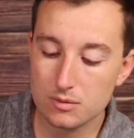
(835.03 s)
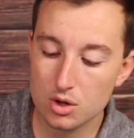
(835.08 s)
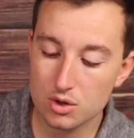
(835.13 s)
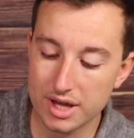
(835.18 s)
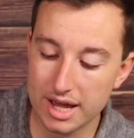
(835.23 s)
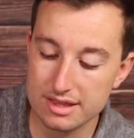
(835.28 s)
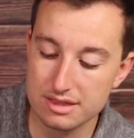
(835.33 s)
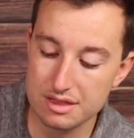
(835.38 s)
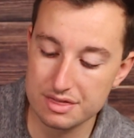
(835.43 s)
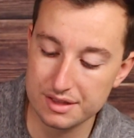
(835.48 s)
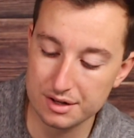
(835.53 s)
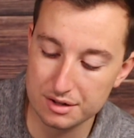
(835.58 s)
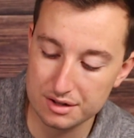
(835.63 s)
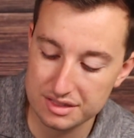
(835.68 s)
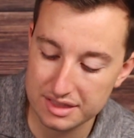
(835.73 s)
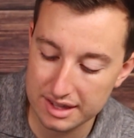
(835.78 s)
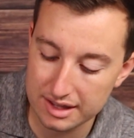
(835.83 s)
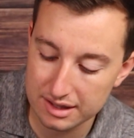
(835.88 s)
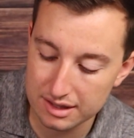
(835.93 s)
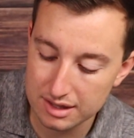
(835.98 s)
Okay, and the third
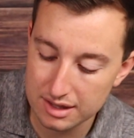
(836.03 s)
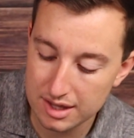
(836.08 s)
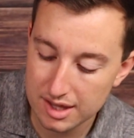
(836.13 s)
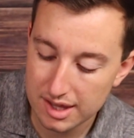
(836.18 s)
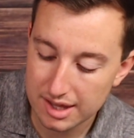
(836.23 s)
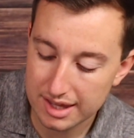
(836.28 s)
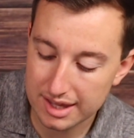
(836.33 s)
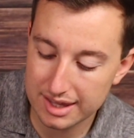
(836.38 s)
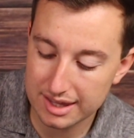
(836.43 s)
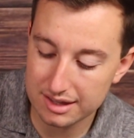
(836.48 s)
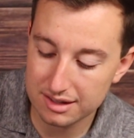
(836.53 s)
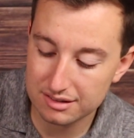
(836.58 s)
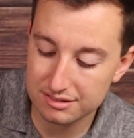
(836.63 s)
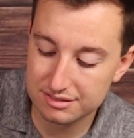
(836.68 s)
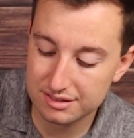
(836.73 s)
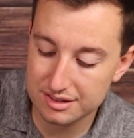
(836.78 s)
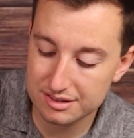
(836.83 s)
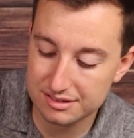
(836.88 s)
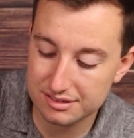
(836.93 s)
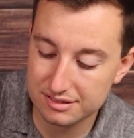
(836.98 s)
thing
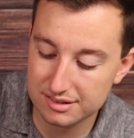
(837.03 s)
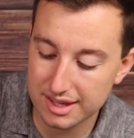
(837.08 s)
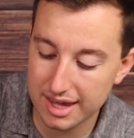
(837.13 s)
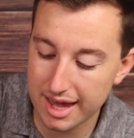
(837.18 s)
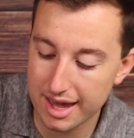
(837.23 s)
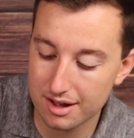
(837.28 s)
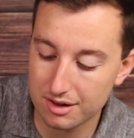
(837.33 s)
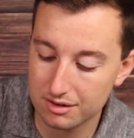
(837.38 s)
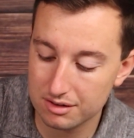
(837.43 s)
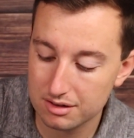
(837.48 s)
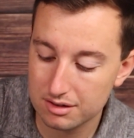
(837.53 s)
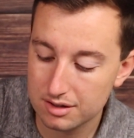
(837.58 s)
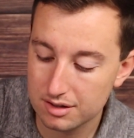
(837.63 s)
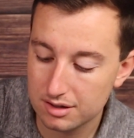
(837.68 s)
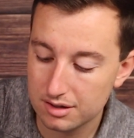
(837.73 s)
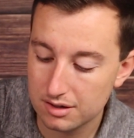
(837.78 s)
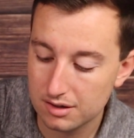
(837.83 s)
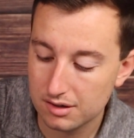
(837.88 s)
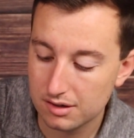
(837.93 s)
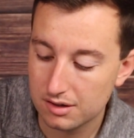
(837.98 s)
is scale.
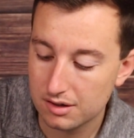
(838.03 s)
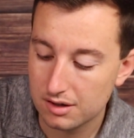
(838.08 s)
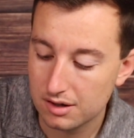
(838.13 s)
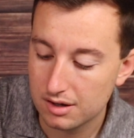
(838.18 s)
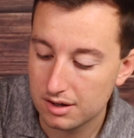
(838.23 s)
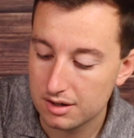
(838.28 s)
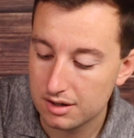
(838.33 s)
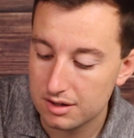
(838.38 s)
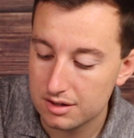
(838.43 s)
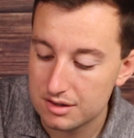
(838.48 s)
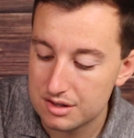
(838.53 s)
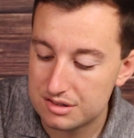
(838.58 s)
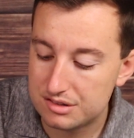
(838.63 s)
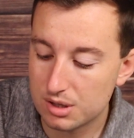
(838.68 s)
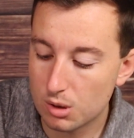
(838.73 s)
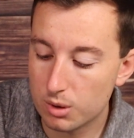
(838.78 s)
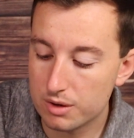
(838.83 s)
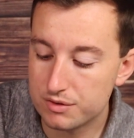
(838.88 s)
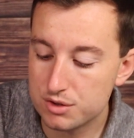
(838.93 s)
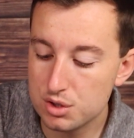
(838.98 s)

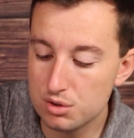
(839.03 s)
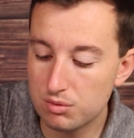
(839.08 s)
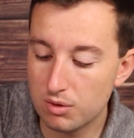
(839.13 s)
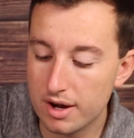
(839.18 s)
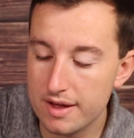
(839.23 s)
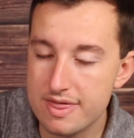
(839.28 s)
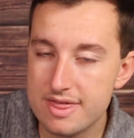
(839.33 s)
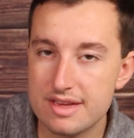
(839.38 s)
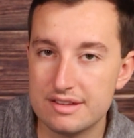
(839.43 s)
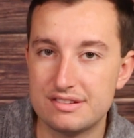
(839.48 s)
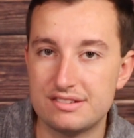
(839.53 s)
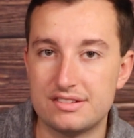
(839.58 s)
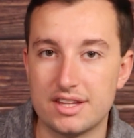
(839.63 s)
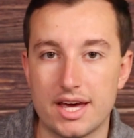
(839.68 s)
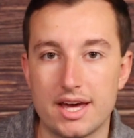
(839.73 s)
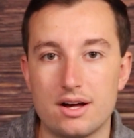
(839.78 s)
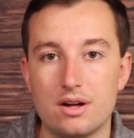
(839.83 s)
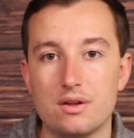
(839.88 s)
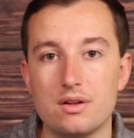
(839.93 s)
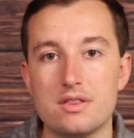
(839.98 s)
So if you run this
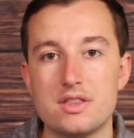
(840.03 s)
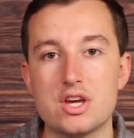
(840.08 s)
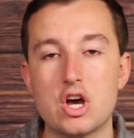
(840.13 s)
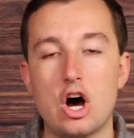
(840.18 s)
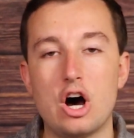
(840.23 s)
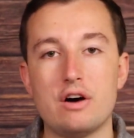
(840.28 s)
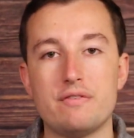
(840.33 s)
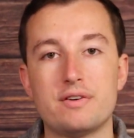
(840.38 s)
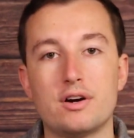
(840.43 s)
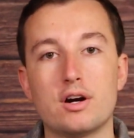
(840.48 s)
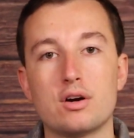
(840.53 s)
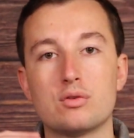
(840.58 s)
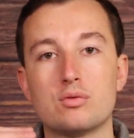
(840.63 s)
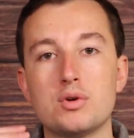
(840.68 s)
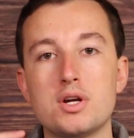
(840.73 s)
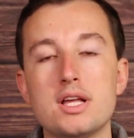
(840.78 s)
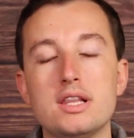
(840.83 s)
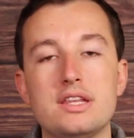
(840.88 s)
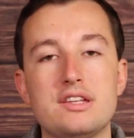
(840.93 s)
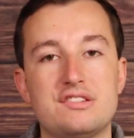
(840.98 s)
sale, the offer
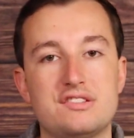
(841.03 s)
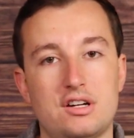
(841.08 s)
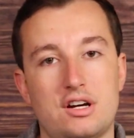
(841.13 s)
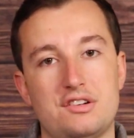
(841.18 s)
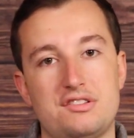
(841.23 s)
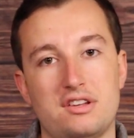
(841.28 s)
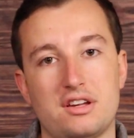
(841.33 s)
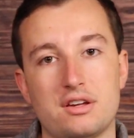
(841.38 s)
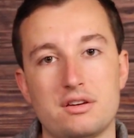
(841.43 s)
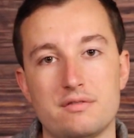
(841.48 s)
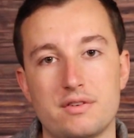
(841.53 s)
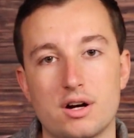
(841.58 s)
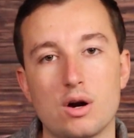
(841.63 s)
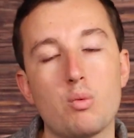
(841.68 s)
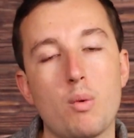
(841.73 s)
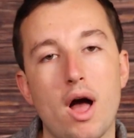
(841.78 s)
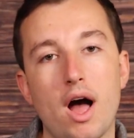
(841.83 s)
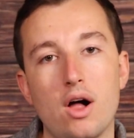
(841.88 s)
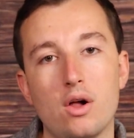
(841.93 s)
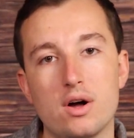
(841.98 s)
really starts to convert
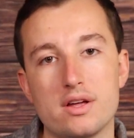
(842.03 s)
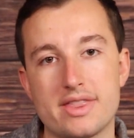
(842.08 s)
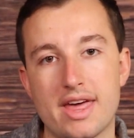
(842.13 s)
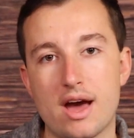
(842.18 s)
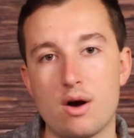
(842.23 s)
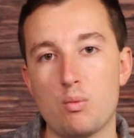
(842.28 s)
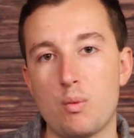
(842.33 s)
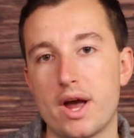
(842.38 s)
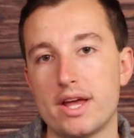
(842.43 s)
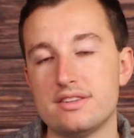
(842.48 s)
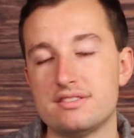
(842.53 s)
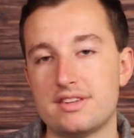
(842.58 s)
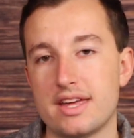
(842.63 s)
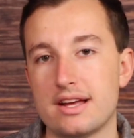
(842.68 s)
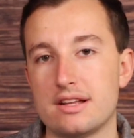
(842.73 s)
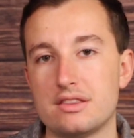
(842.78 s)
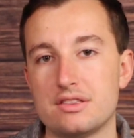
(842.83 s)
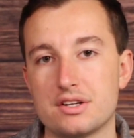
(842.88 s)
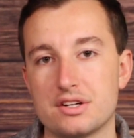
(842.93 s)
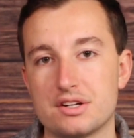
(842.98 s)
well on that Wednesday and